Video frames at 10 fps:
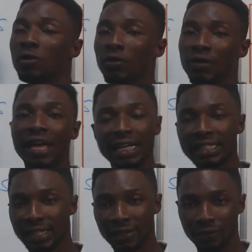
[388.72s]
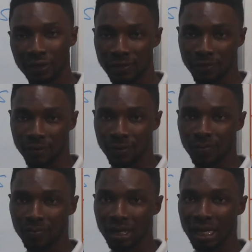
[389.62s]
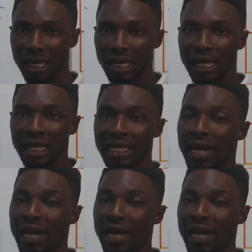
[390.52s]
of 1844. The